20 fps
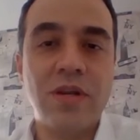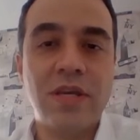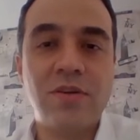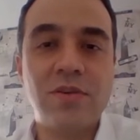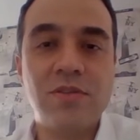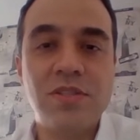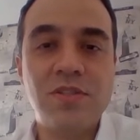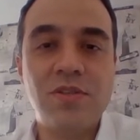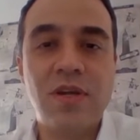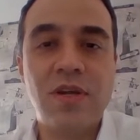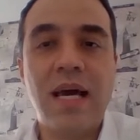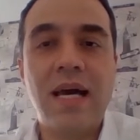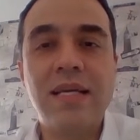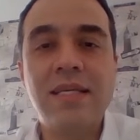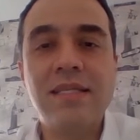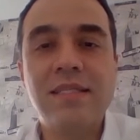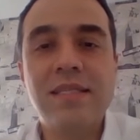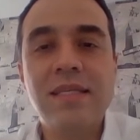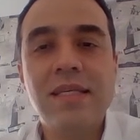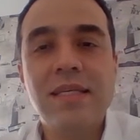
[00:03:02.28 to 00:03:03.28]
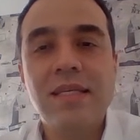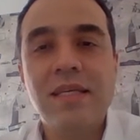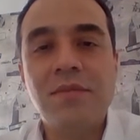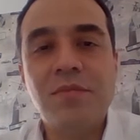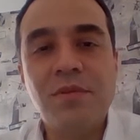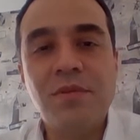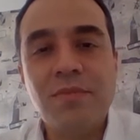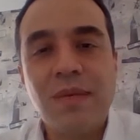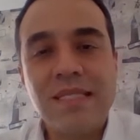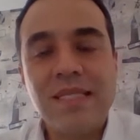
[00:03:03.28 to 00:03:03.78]
infrastructure that
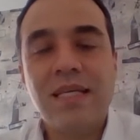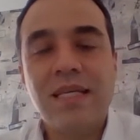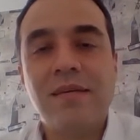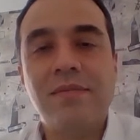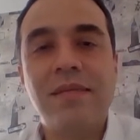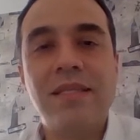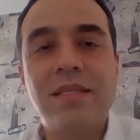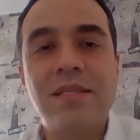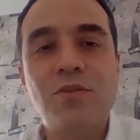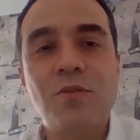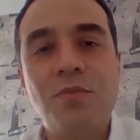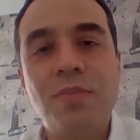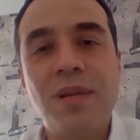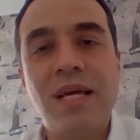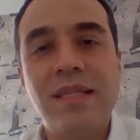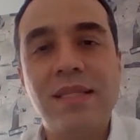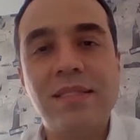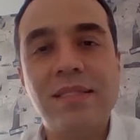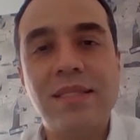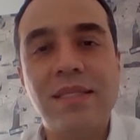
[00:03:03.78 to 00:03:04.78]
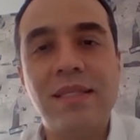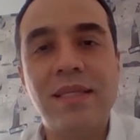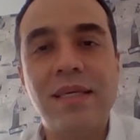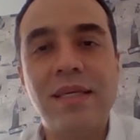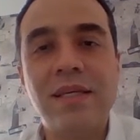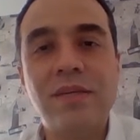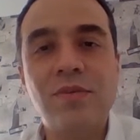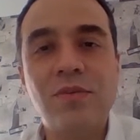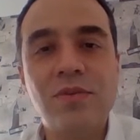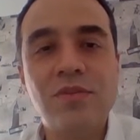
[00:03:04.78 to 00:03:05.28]
would allow the connection
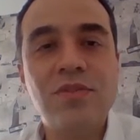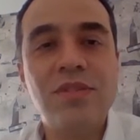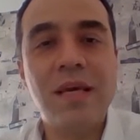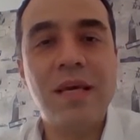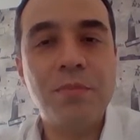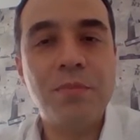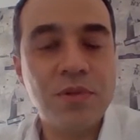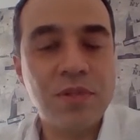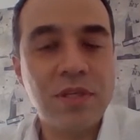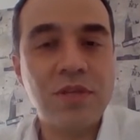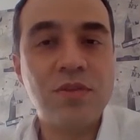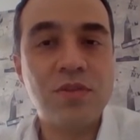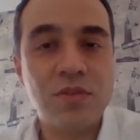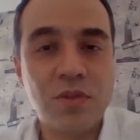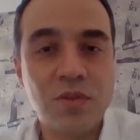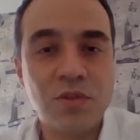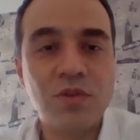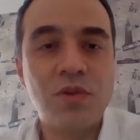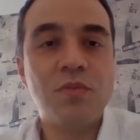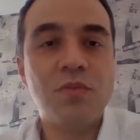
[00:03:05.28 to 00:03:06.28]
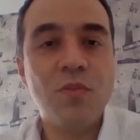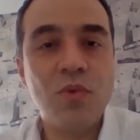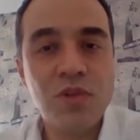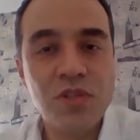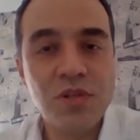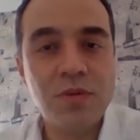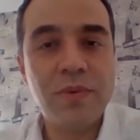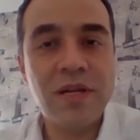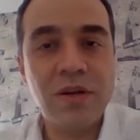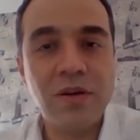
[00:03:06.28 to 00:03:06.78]
of that plant.
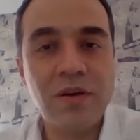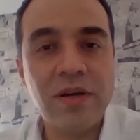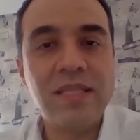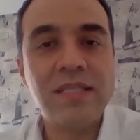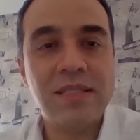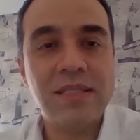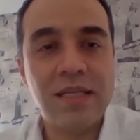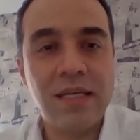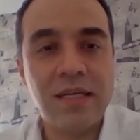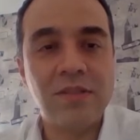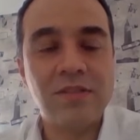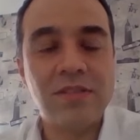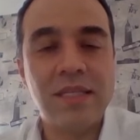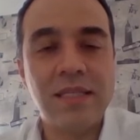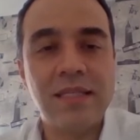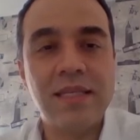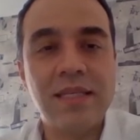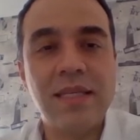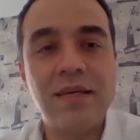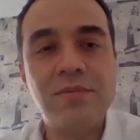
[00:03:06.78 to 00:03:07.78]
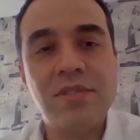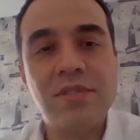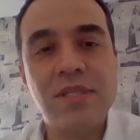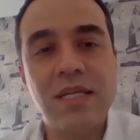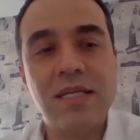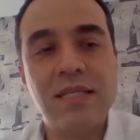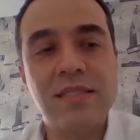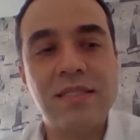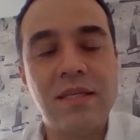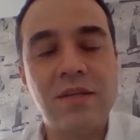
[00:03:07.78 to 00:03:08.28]
However,
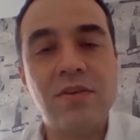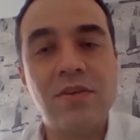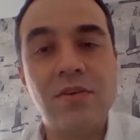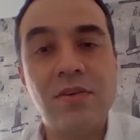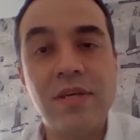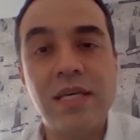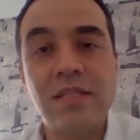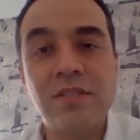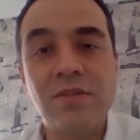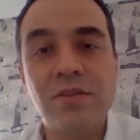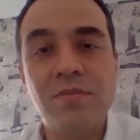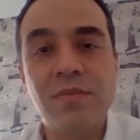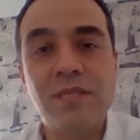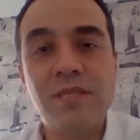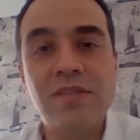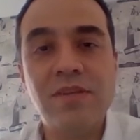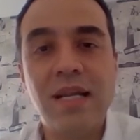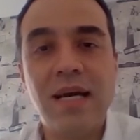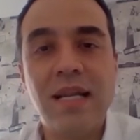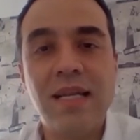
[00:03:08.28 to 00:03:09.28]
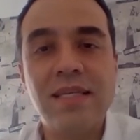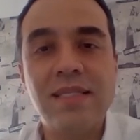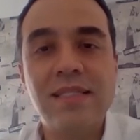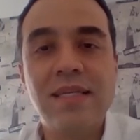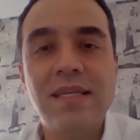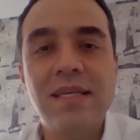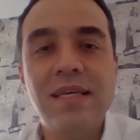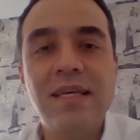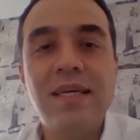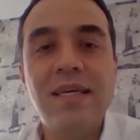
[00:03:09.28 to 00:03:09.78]
today one of the main
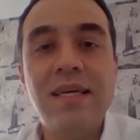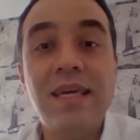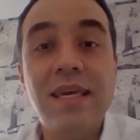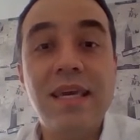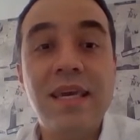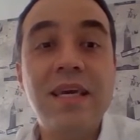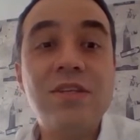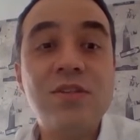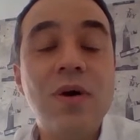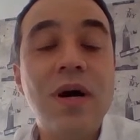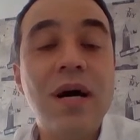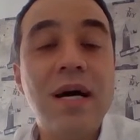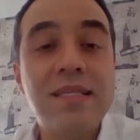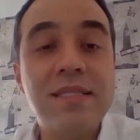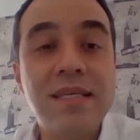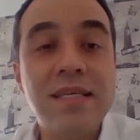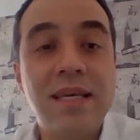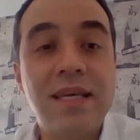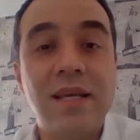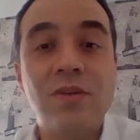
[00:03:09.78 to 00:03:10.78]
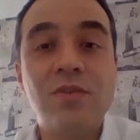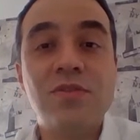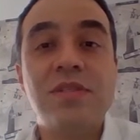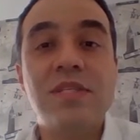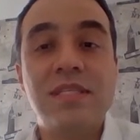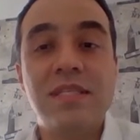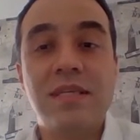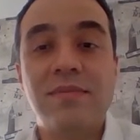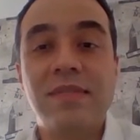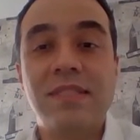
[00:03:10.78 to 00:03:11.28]
challenges is that those
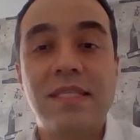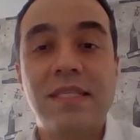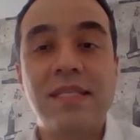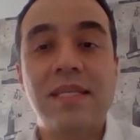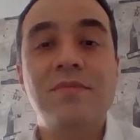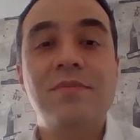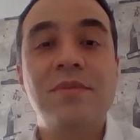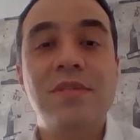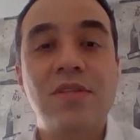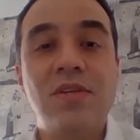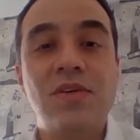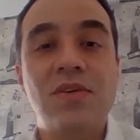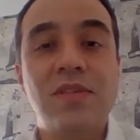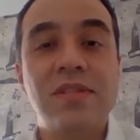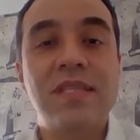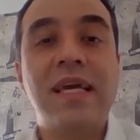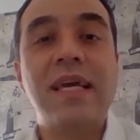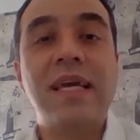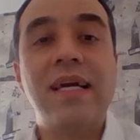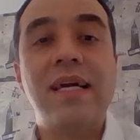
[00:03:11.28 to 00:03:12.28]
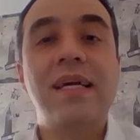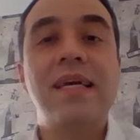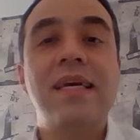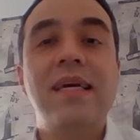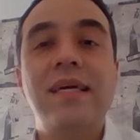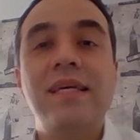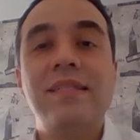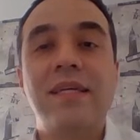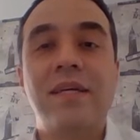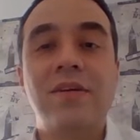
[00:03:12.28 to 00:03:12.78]
generation projects
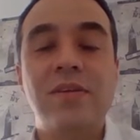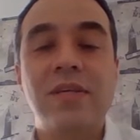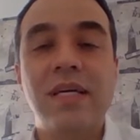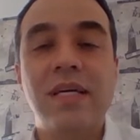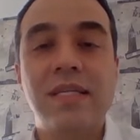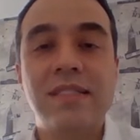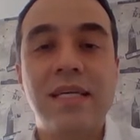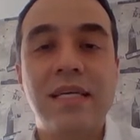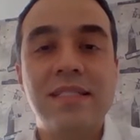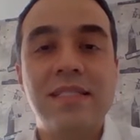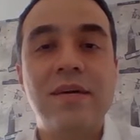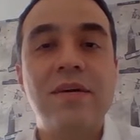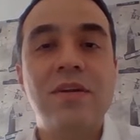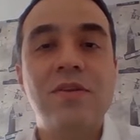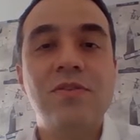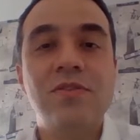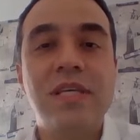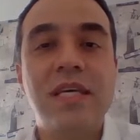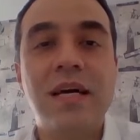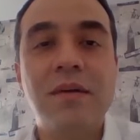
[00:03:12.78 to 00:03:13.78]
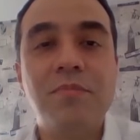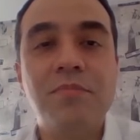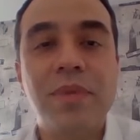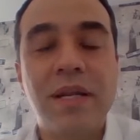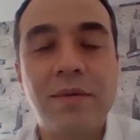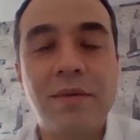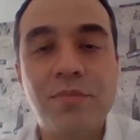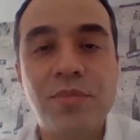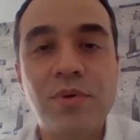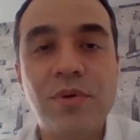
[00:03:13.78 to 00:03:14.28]
from these renewable and
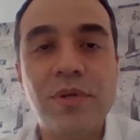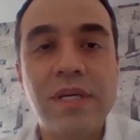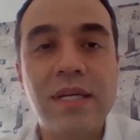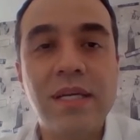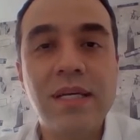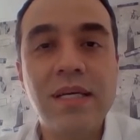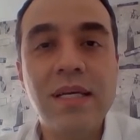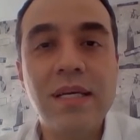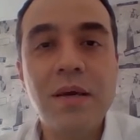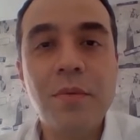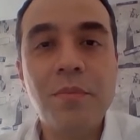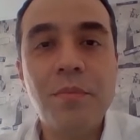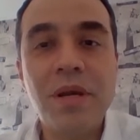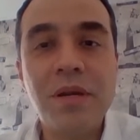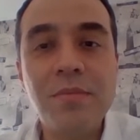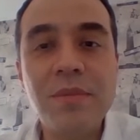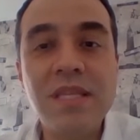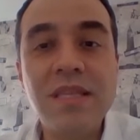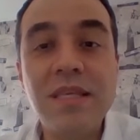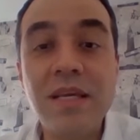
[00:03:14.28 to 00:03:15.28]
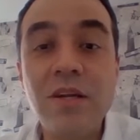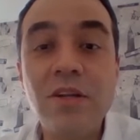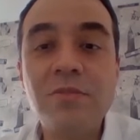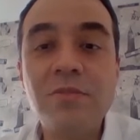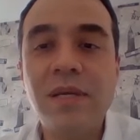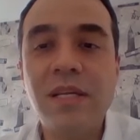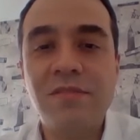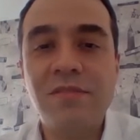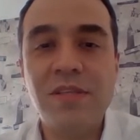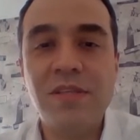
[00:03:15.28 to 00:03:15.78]
non-conventional
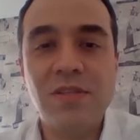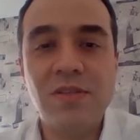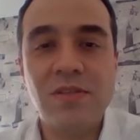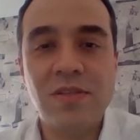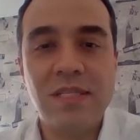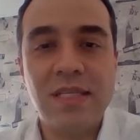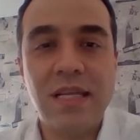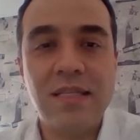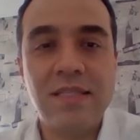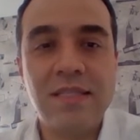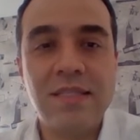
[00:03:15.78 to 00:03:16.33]
energy